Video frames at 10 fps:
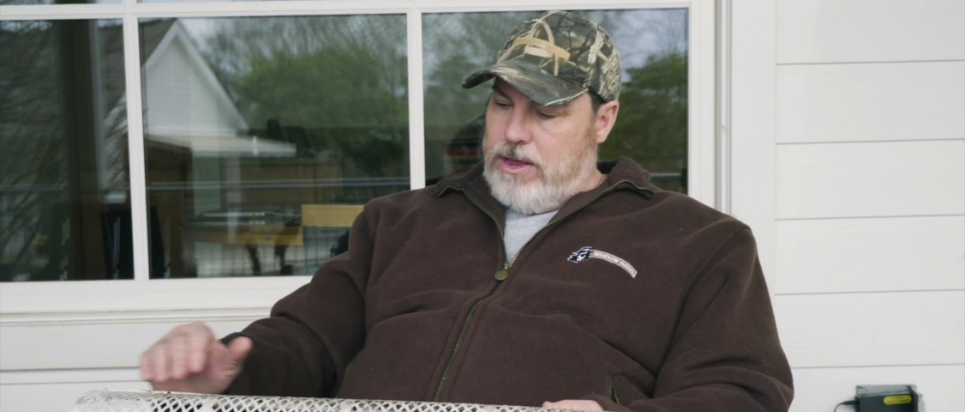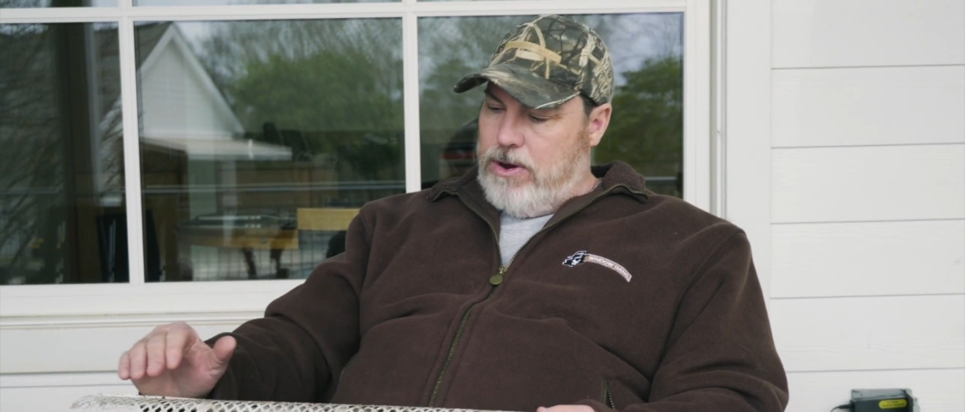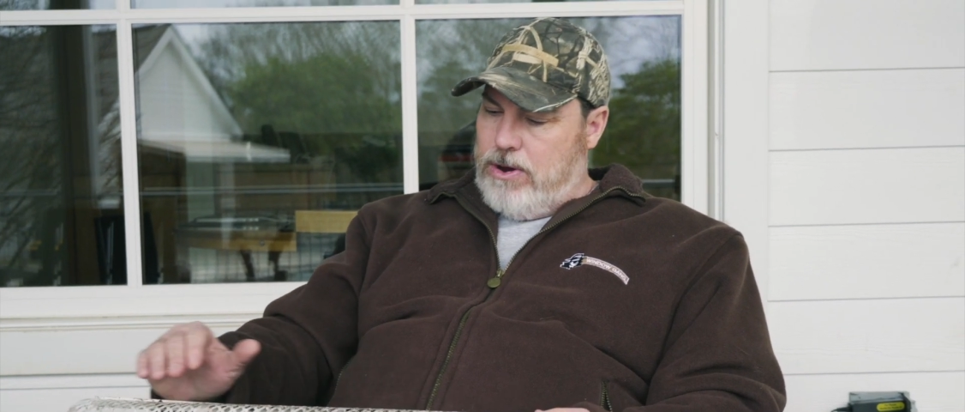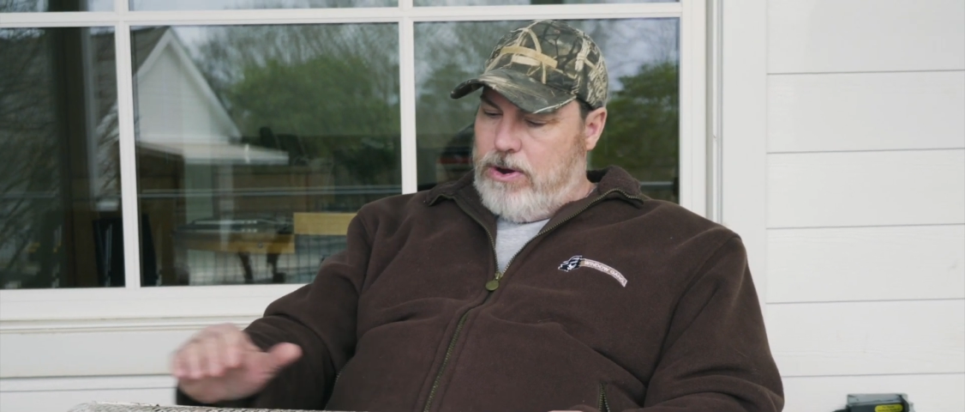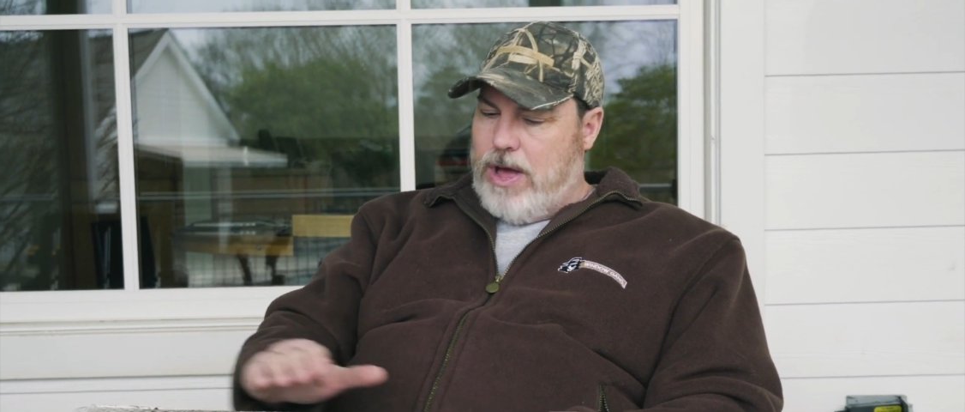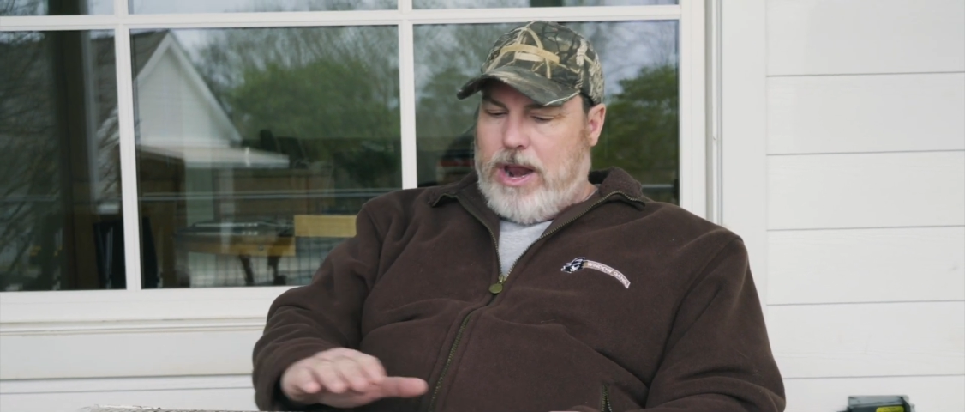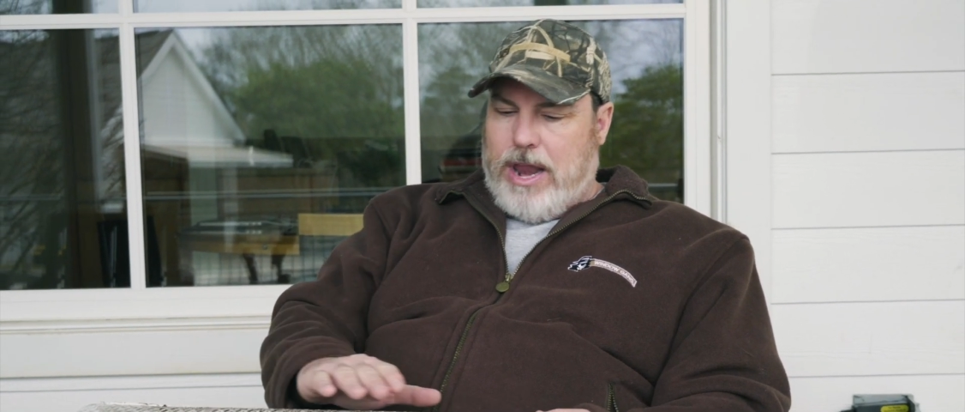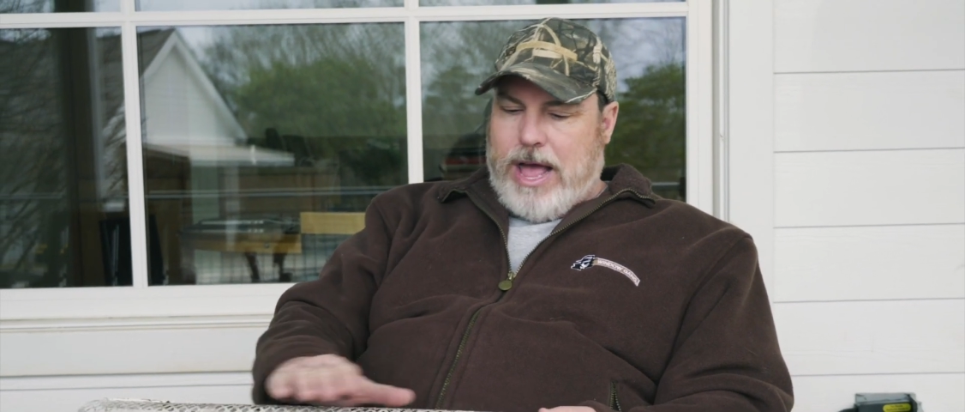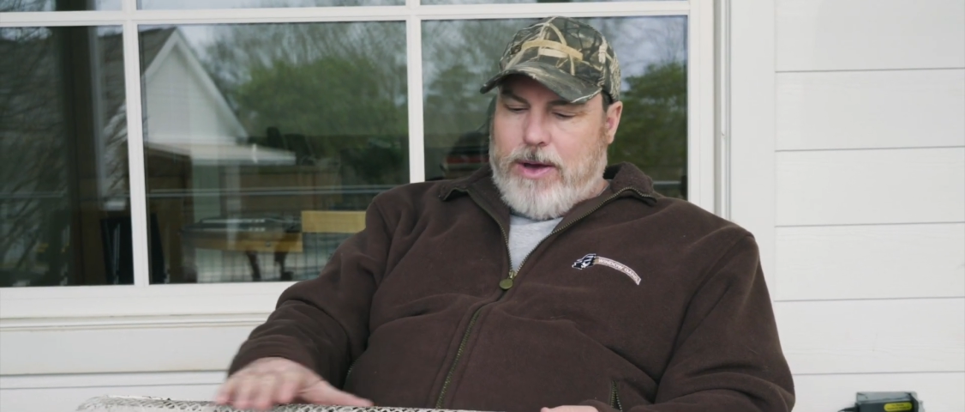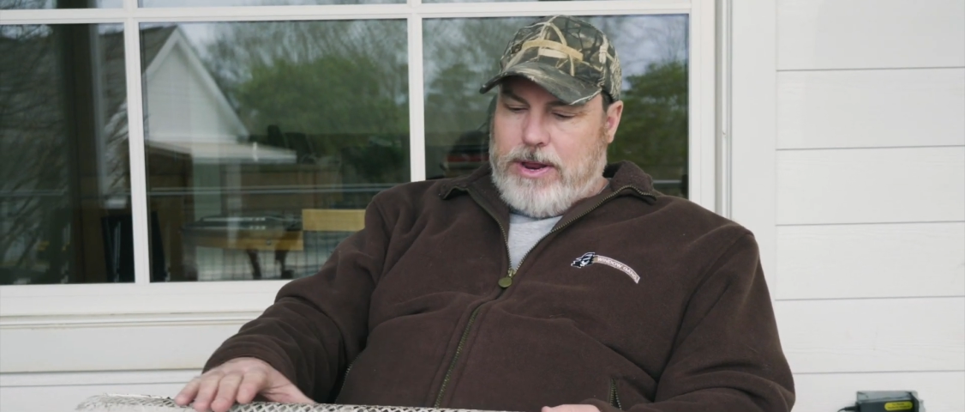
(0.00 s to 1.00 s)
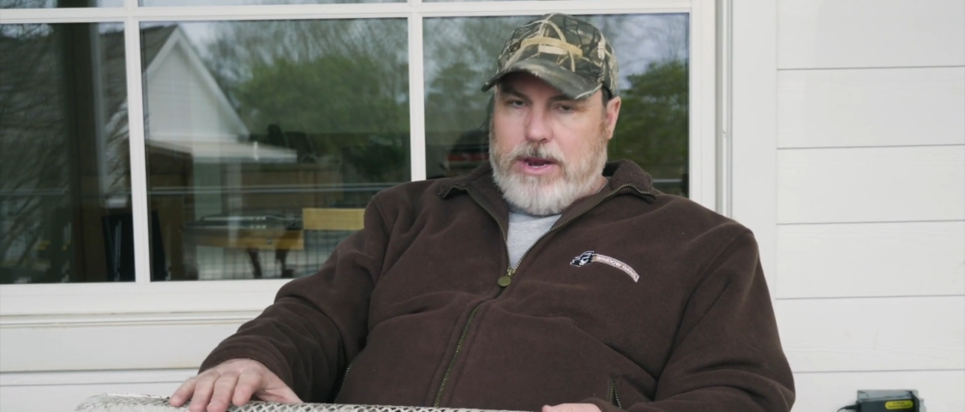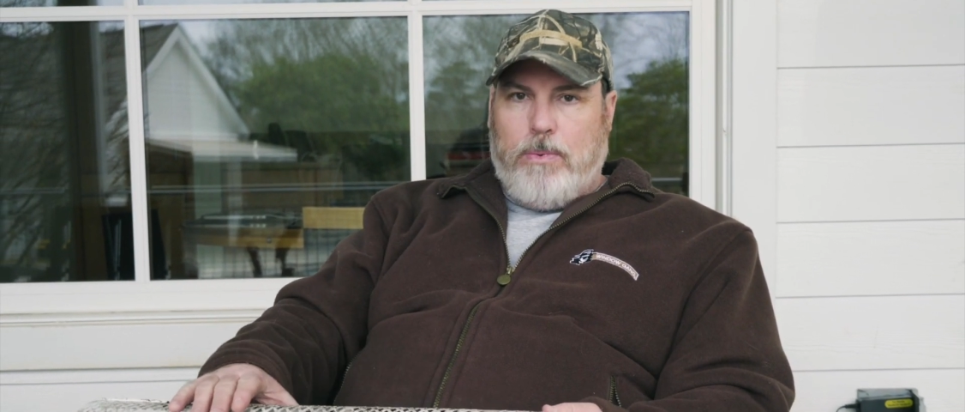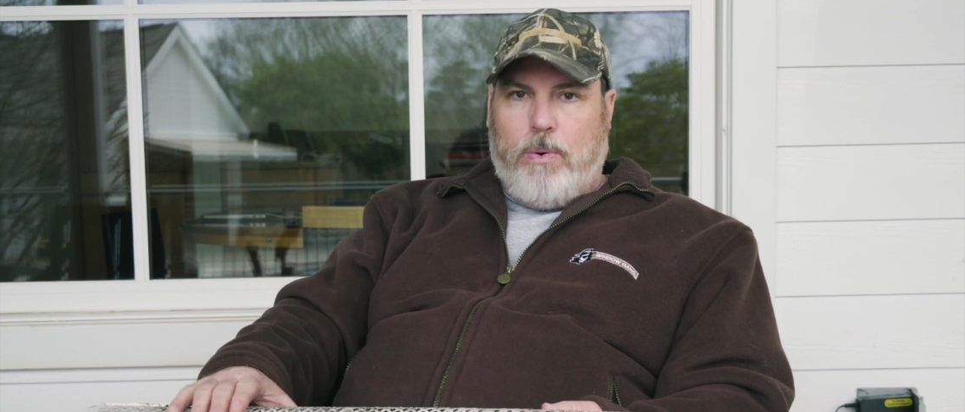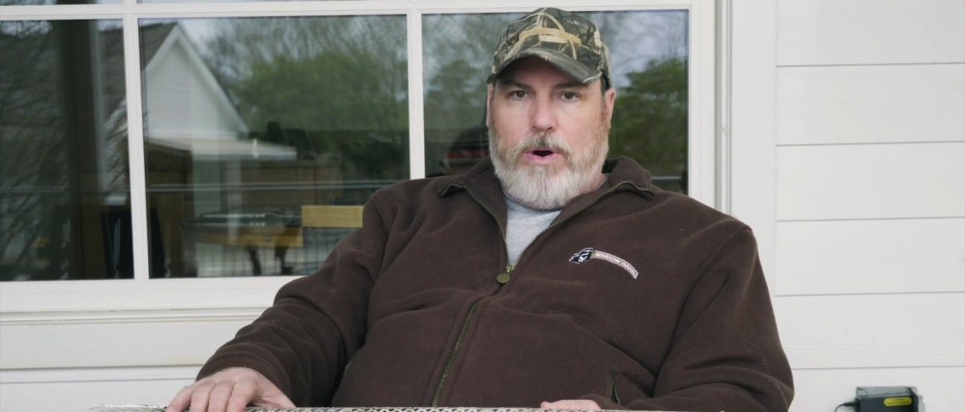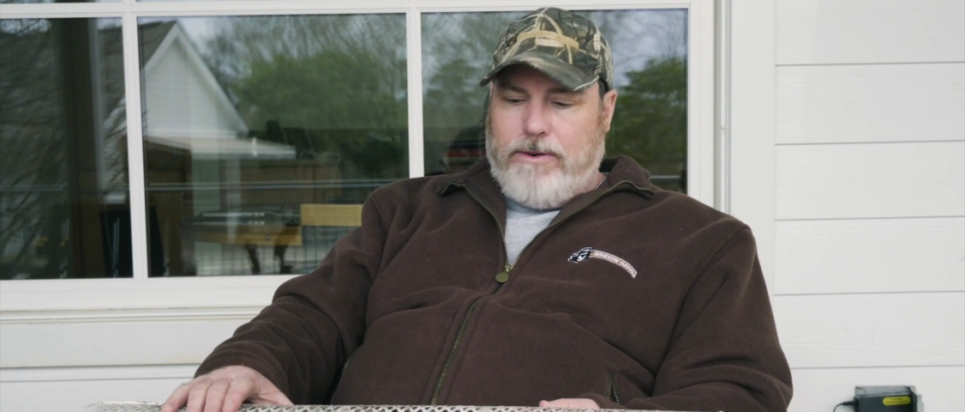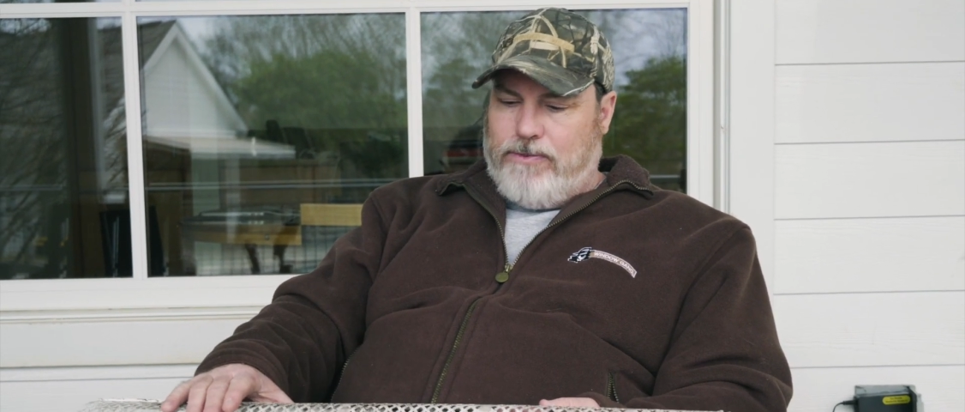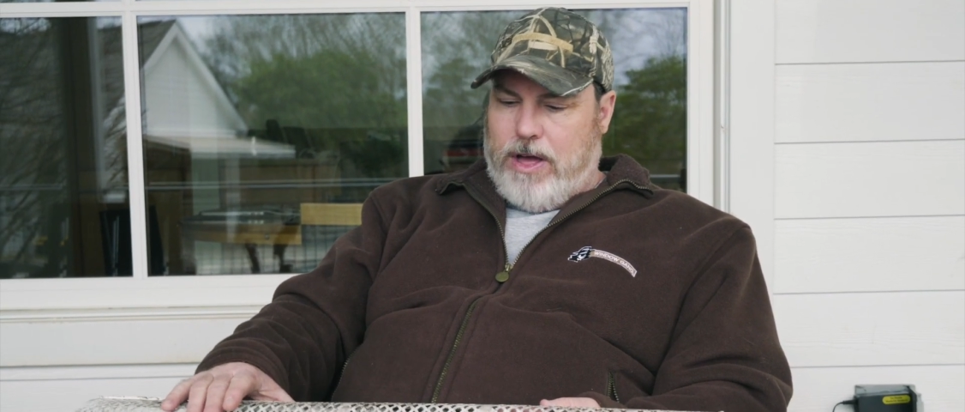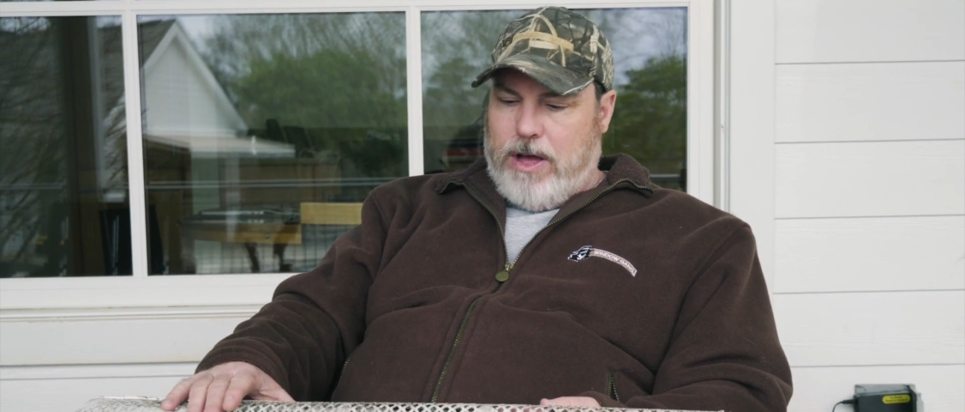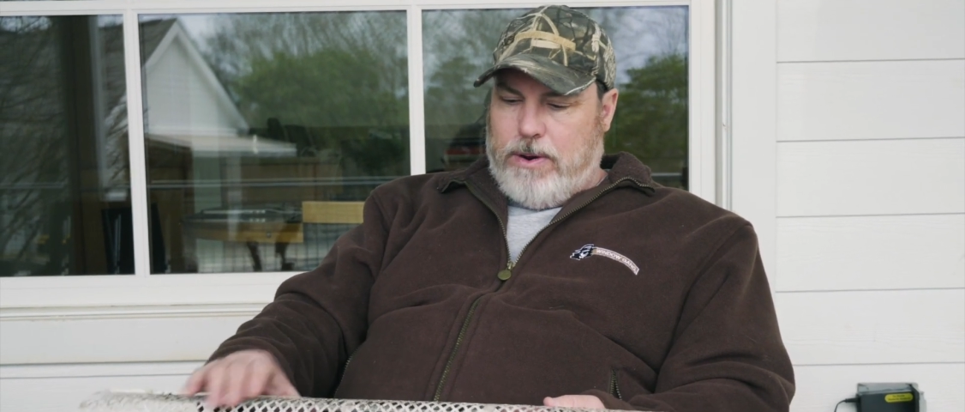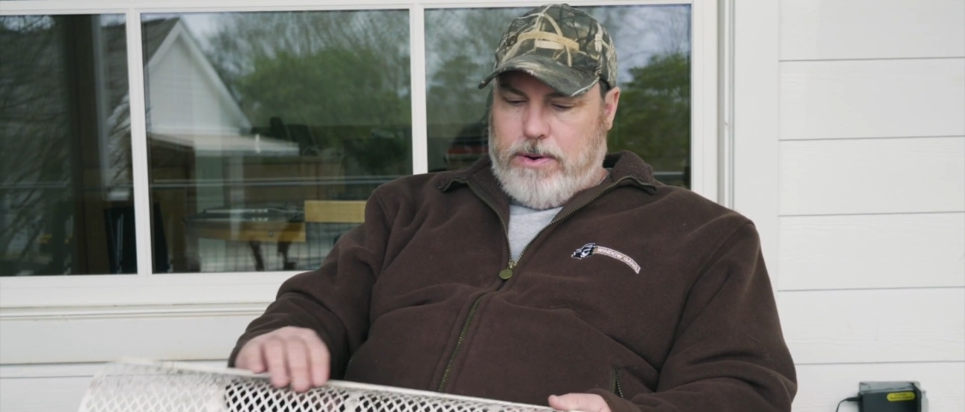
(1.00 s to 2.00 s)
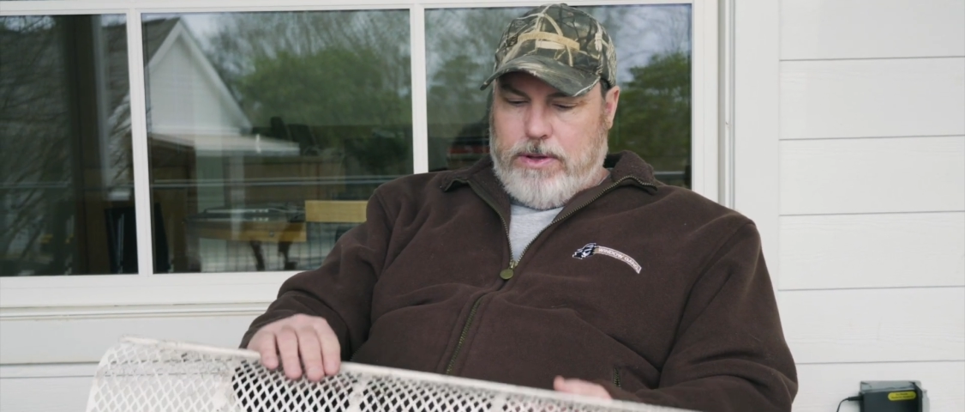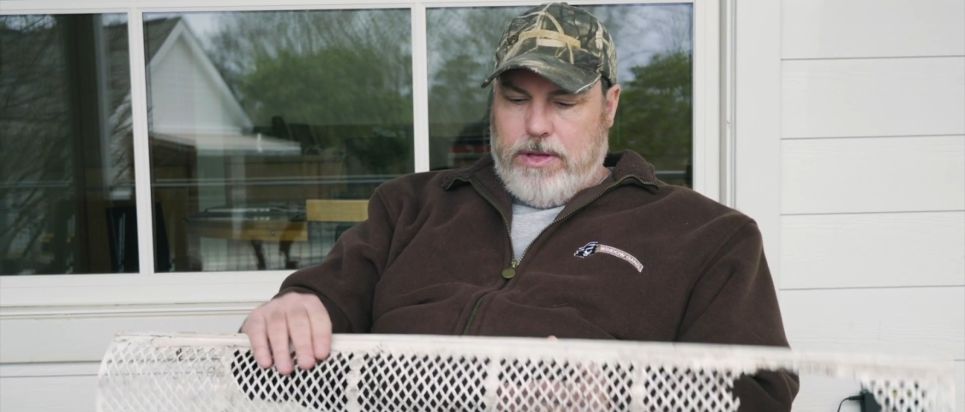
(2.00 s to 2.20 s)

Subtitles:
allowing any water flow,